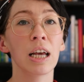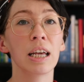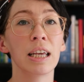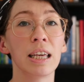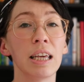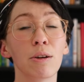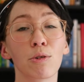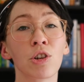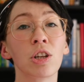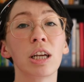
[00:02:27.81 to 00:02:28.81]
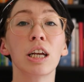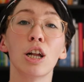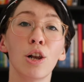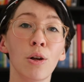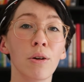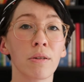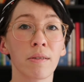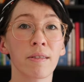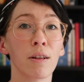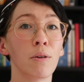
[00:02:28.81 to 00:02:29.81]
he or she
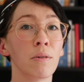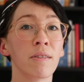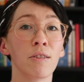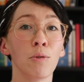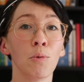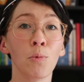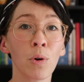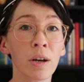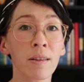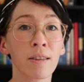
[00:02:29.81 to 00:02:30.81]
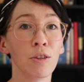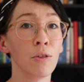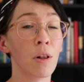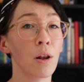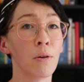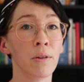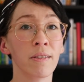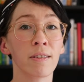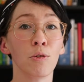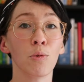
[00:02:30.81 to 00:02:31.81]
learns new words,
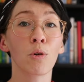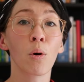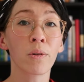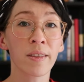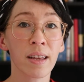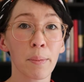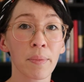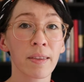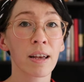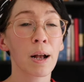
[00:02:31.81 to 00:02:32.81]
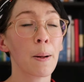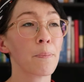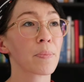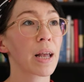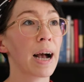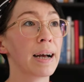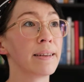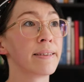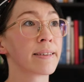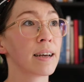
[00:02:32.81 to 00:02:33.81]
learns new concepts.
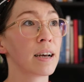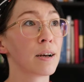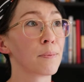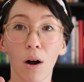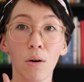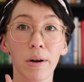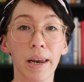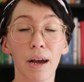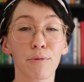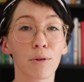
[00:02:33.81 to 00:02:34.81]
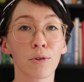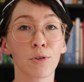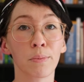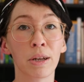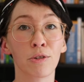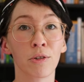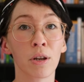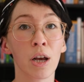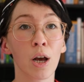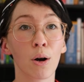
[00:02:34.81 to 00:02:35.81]
And and I forgot to mention,
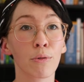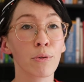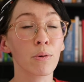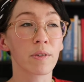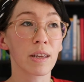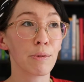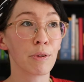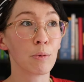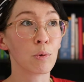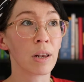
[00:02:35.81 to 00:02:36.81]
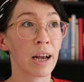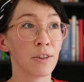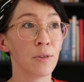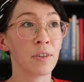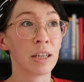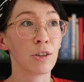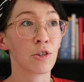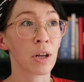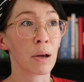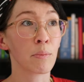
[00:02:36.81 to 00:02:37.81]
of course, if you would like to teach
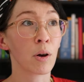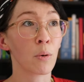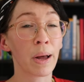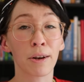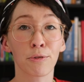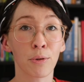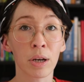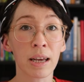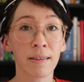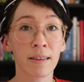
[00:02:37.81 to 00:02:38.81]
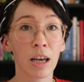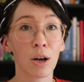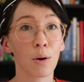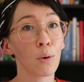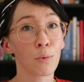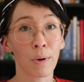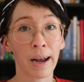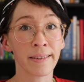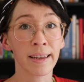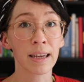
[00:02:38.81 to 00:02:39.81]
them about phonics or
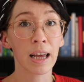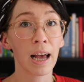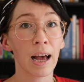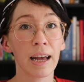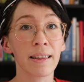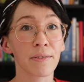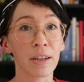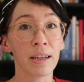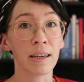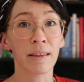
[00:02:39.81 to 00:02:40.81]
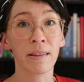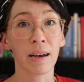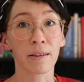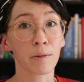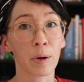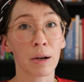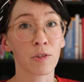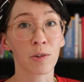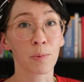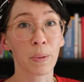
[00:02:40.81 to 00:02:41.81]
writing, it's very easy as well,
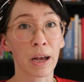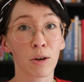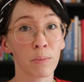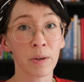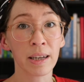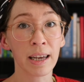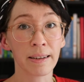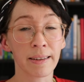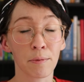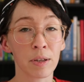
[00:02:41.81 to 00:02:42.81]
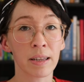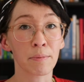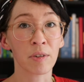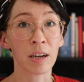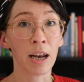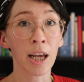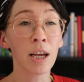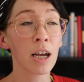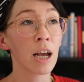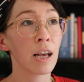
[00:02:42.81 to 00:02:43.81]
just by communicating with them, really.
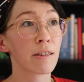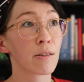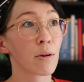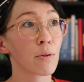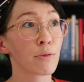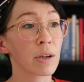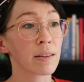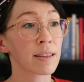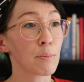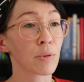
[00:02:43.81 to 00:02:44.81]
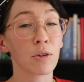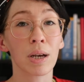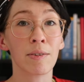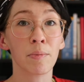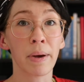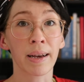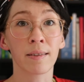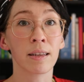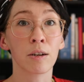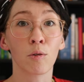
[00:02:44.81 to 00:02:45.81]
So for example, you have a
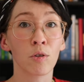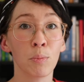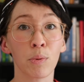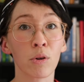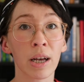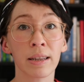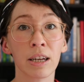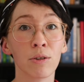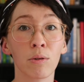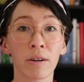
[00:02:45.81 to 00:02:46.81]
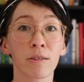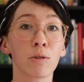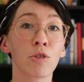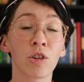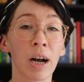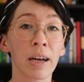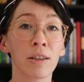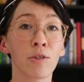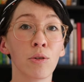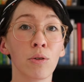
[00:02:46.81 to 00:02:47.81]
magazine or a book, and then you ask your
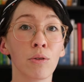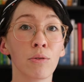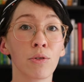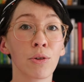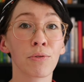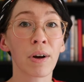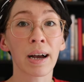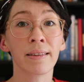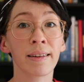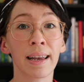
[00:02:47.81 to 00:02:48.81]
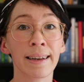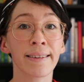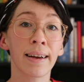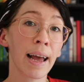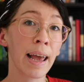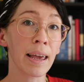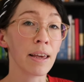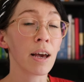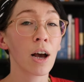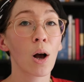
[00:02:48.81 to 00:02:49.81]
child to find the letter
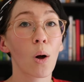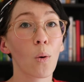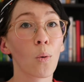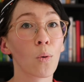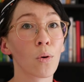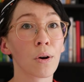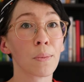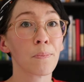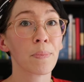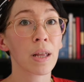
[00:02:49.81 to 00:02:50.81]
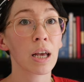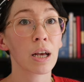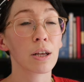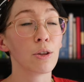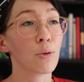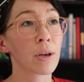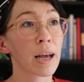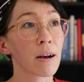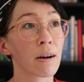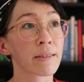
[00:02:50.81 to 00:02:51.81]
A, or you
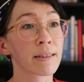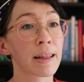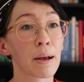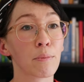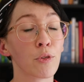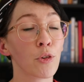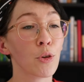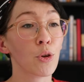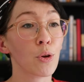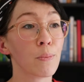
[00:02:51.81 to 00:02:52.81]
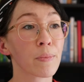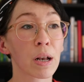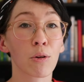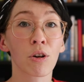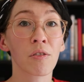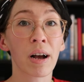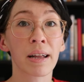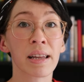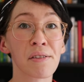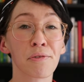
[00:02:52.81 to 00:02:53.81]
can ask them to look
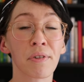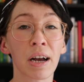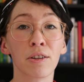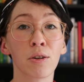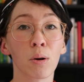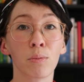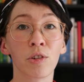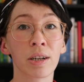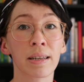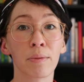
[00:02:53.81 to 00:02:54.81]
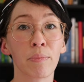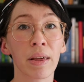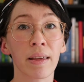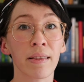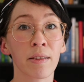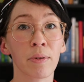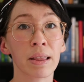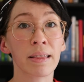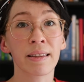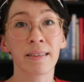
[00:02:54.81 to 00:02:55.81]
around and find an object that begins
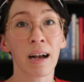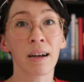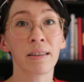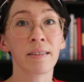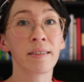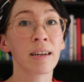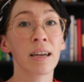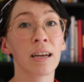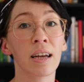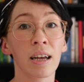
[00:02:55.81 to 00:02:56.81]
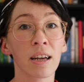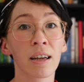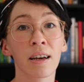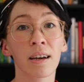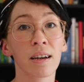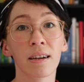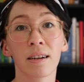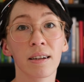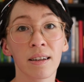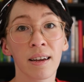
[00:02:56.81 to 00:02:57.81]
with the sound k,
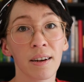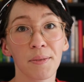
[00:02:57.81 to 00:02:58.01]
k.